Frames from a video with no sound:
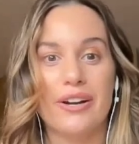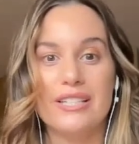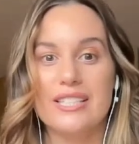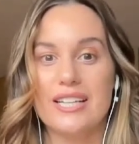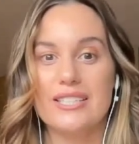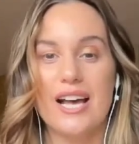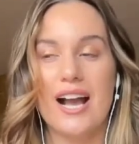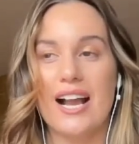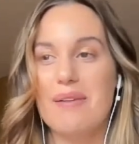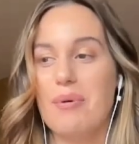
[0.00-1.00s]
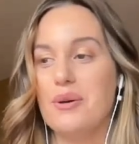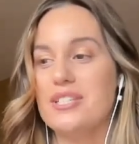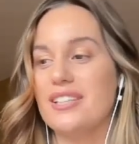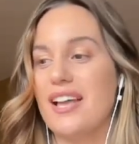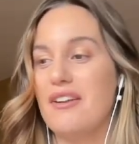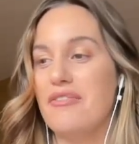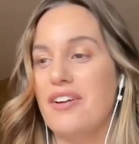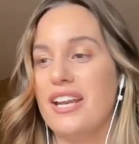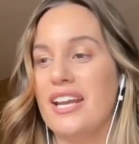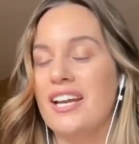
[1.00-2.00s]
on TikTok. I post a lot of
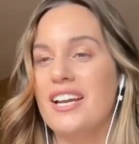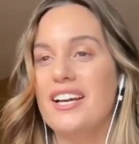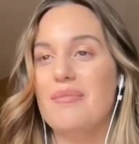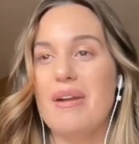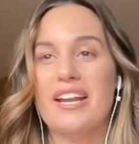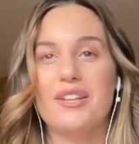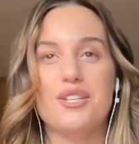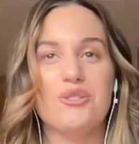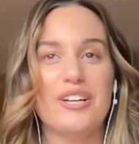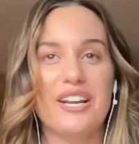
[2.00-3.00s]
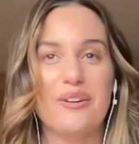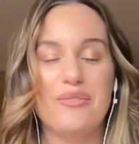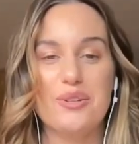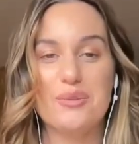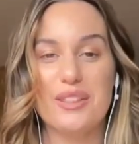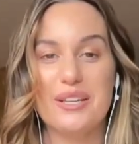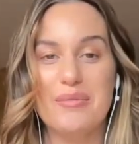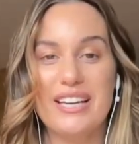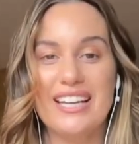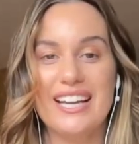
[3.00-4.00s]
funny man on the street interviews with
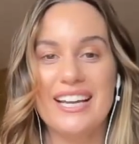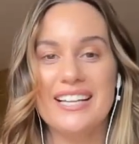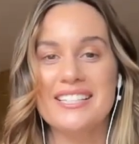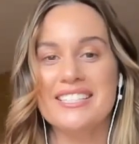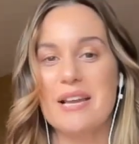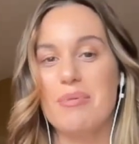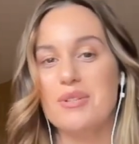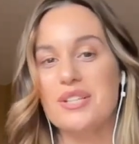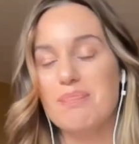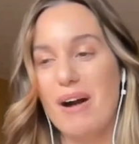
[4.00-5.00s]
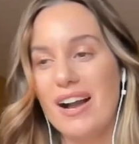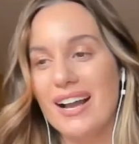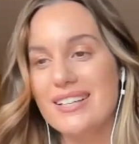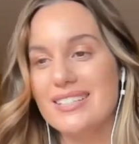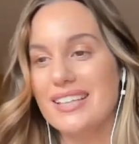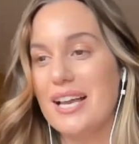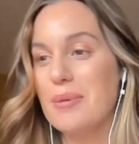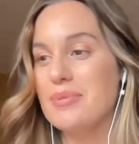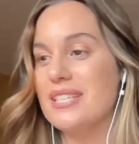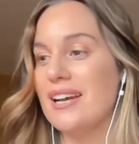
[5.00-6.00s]
comedians. I post podcast
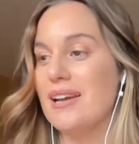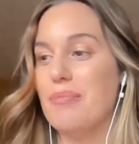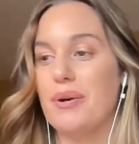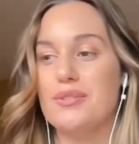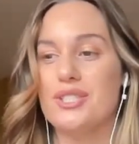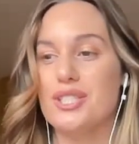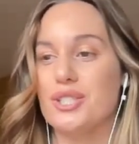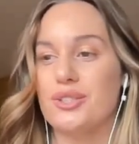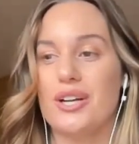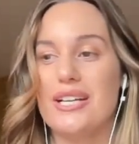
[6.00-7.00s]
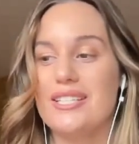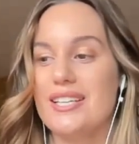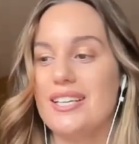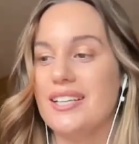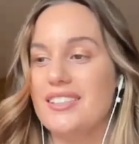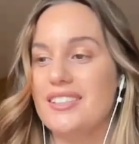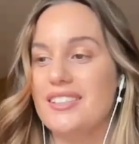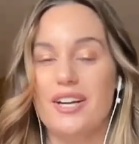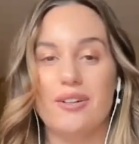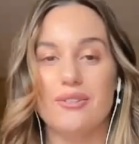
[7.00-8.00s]
clips. I post just crazy, you
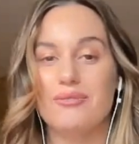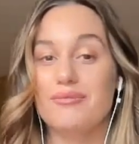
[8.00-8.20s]
know,